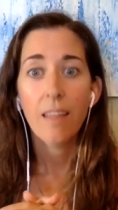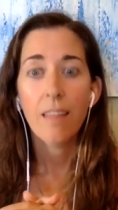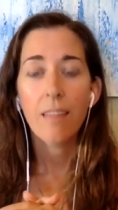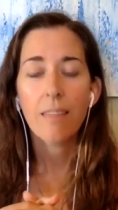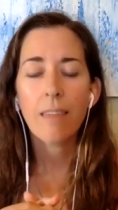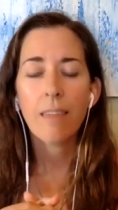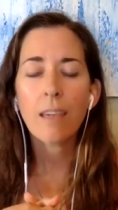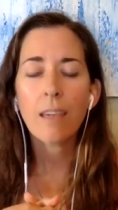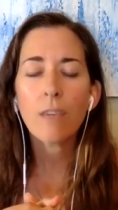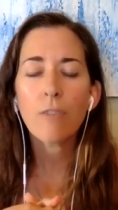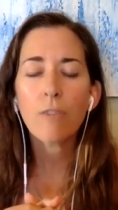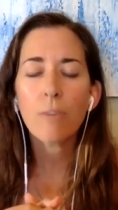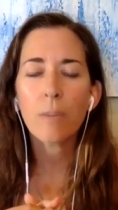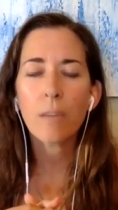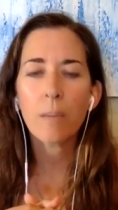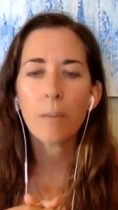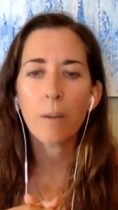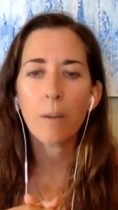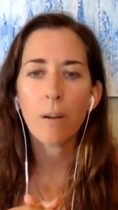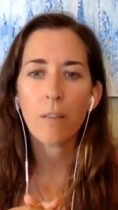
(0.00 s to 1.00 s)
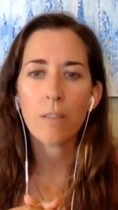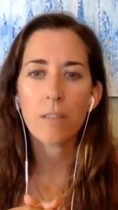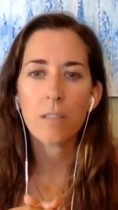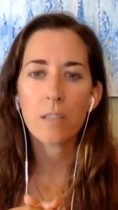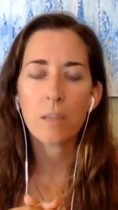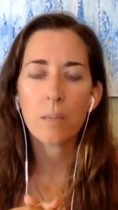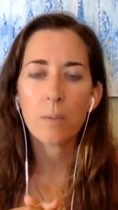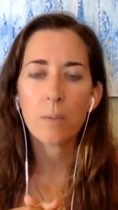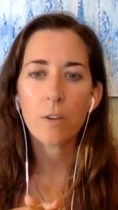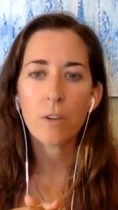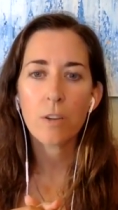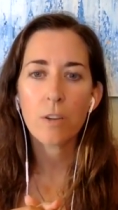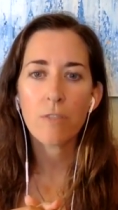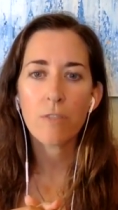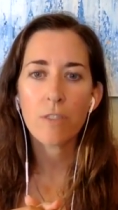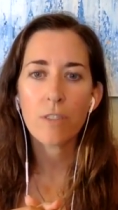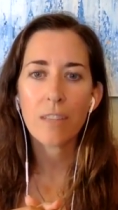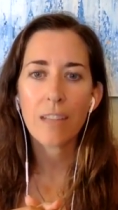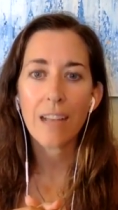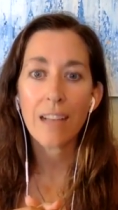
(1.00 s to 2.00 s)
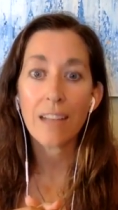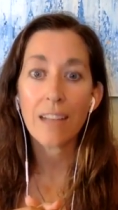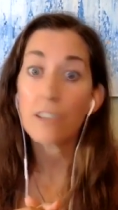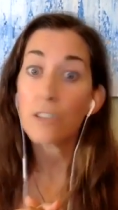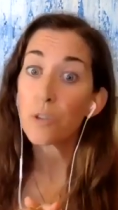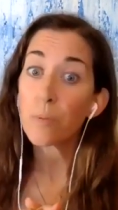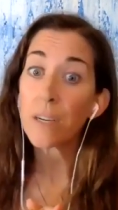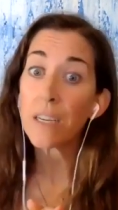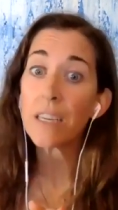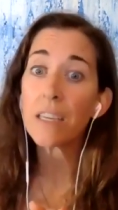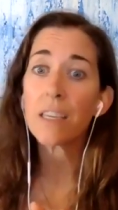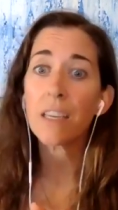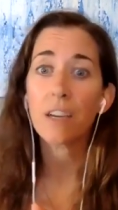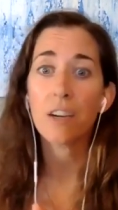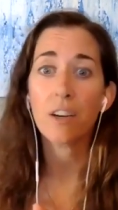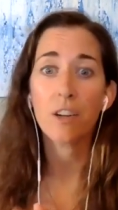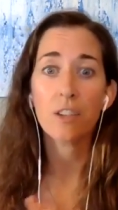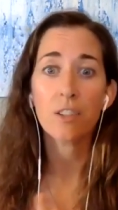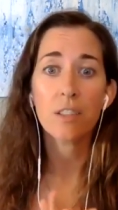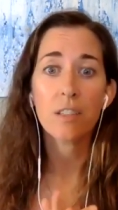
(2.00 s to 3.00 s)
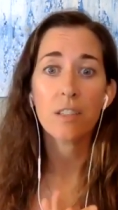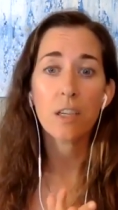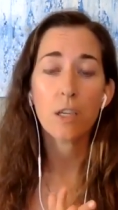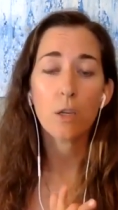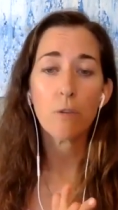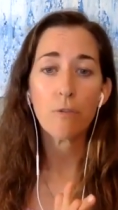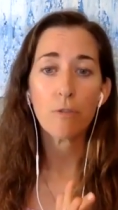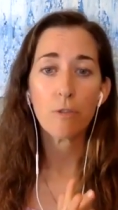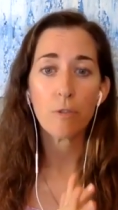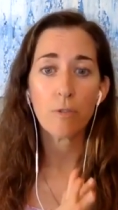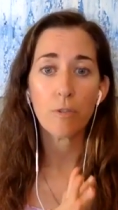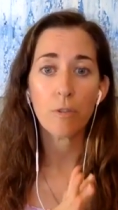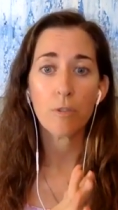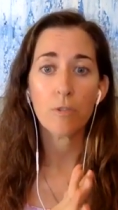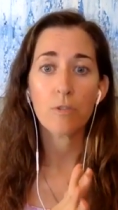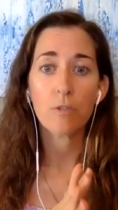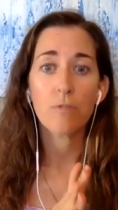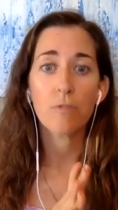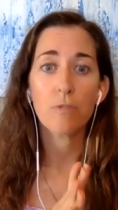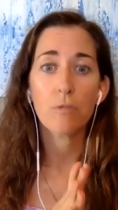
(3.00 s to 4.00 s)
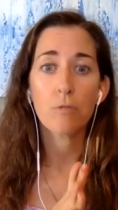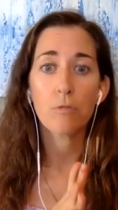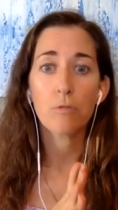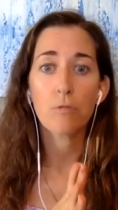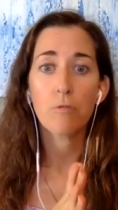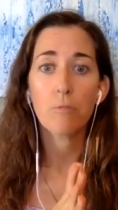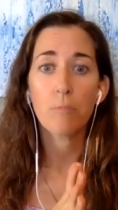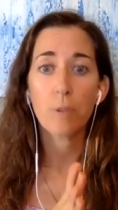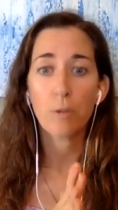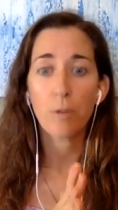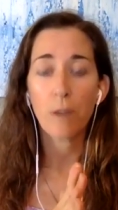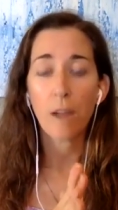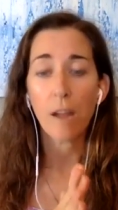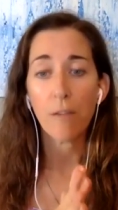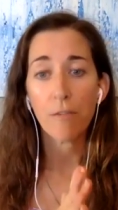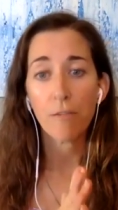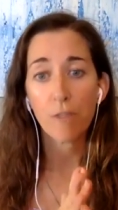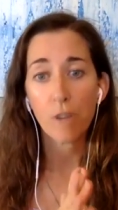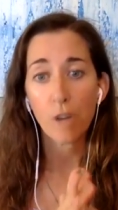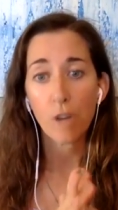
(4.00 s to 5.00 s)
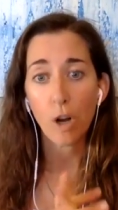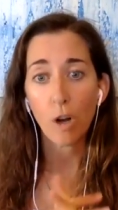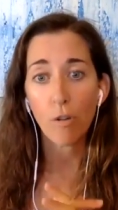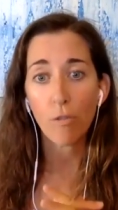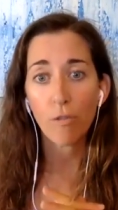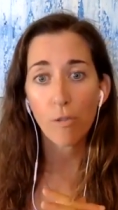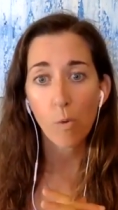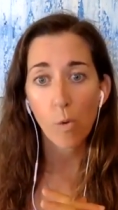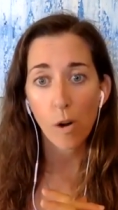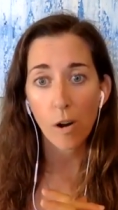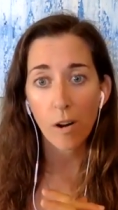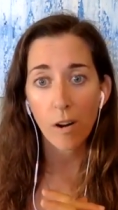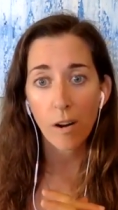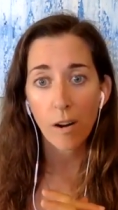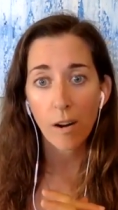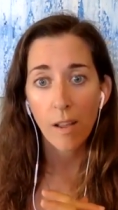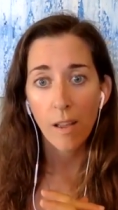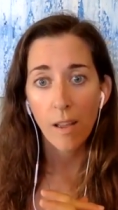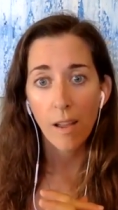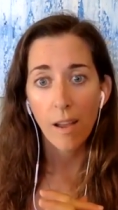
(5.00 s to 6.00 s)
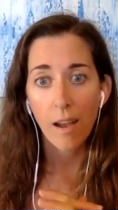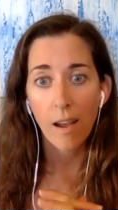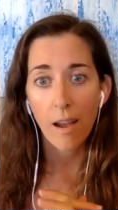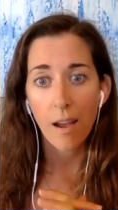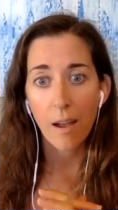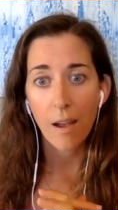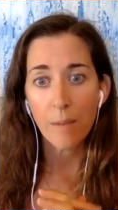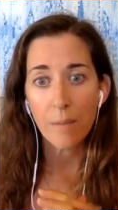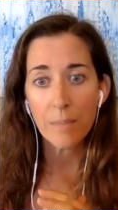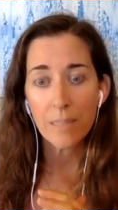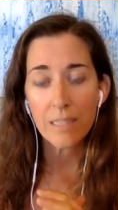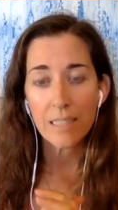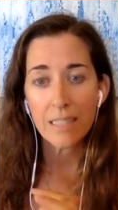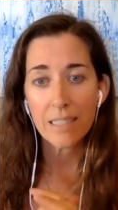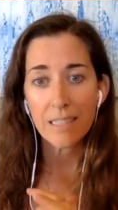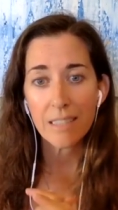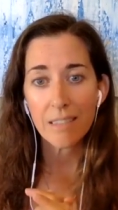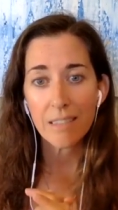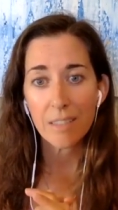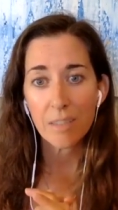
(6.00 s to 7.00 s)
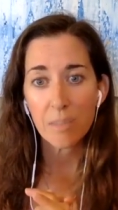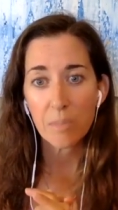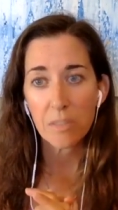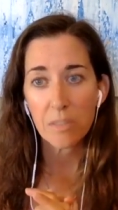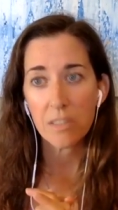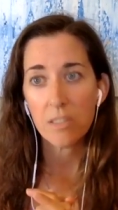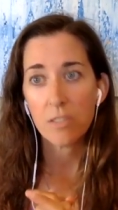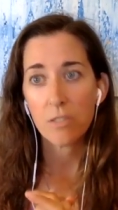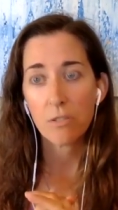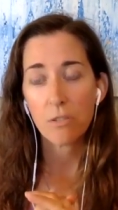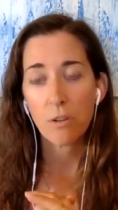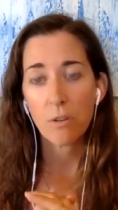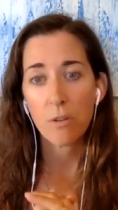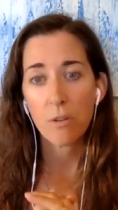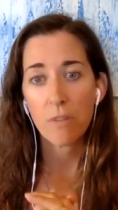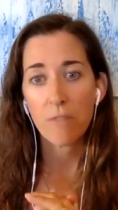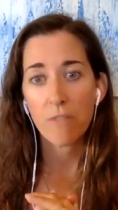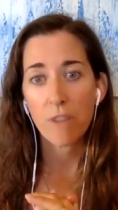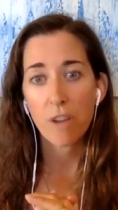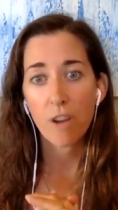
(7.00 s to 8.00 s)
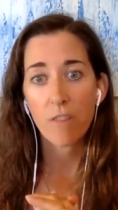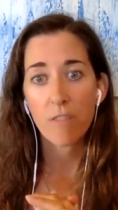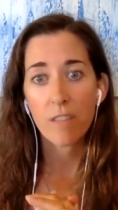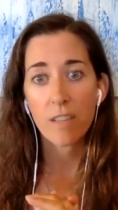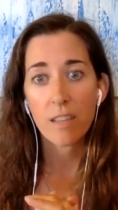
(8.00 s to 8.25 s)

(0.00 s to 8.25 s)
Thank you for being part of this community for the last three years. Thank you for those of you who've been around for all four um, to see this business grow and evolve.